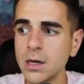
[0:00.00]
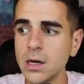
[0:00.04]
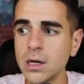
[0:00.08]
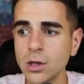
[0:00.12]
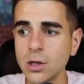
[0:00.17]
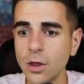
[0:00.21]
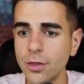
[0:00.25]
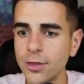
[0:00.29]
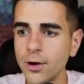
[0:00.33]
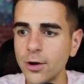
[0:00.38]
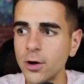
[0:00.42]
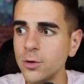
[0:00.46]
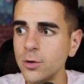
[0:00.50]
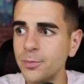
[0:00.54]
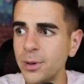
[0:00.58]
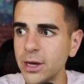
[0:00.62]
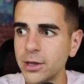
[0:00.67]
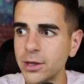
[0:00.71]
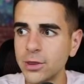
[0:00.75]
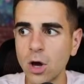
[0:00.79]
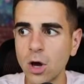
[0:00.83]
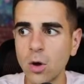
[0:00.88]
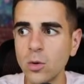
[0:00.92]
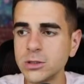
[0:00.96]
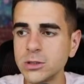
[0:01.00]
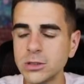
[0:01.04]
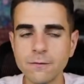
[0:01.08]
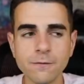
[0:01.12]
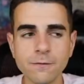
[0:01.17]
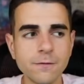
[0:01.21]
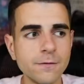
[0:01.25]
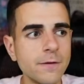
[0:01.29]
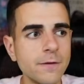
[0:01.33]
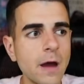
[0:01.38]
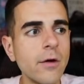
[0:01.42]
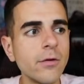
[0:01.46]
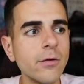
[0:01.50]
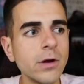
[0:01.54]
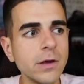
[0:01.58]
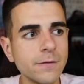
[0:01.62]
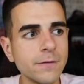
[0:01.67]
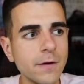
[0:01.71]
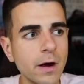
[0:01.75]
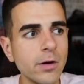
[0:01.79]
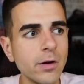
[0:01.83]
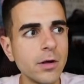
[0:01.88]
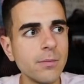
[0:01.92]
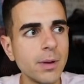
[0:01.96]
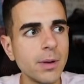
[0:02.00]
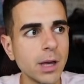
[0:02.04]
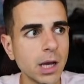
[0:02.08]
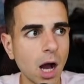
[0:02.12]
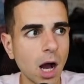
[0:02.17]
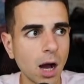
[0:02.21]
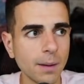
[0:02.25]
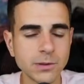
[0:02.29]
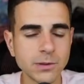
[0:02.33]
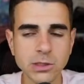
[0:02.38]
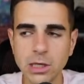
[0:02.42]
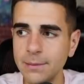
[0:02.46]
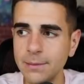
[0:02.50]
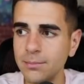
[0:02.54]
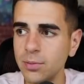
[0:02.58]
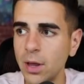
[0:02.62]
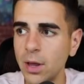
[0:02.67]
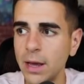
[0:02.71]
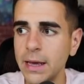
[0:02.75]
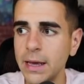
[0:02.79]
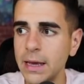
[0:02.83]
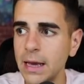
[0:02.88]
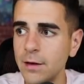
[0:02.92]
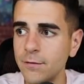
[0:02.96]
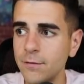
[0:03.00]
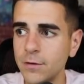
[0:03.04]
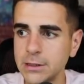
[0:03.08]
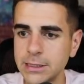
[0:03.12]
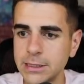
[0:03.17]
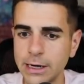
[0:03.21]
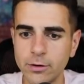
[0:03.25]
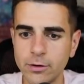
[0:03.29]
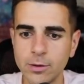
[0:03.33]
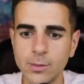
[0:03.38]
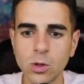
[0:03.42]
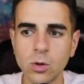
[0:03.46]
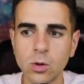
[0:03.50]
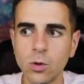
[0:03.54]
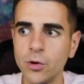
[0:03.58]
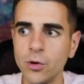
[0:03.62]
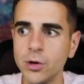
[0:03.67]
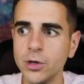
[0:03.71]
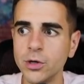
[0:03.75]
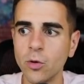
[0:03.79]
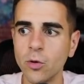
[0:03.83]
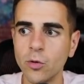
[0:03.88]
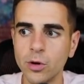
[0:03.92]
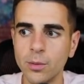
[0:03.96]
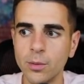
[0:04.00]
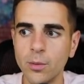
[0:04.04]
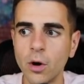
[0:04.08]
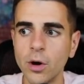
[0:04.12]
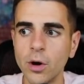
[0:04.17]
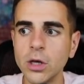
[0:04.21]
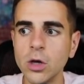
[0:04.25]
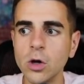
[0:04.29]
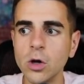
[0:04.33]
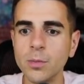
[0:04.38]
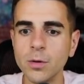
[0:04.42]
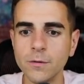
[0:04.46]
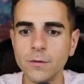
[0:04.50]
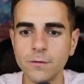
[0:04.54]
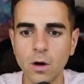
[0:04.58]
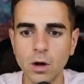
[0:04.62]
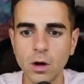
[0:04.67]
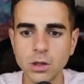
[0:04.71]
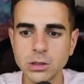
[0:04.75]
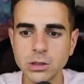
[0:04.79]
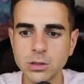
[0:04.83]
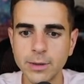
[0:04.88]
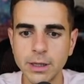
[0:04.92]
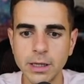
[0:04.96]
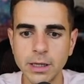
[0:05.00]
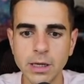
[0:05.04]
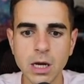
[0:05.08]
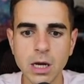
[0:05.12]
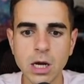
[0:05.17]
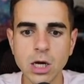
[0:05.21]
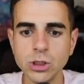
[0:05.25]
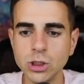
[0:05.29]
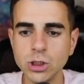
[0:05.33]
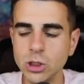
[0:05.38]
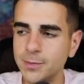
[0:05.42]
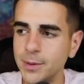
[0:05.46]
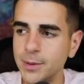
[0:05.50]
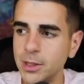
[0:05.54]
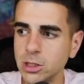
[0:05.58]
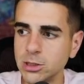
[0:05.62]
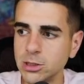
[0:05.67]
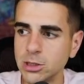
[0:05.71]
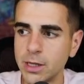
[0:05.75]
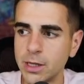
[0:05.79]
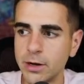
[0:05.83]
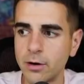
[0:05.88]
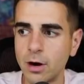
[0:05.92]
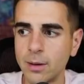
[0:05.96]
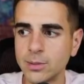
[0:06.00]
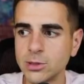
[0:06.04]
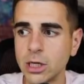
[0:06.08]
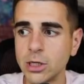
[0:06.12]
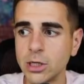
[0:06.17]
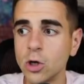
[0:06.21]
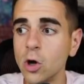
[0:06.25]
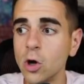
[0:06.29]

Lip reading: The 3rd pick, though, it's a very, very big upside play if a Terry McLaurin or an Amari Cooper falls to me just because of their upside.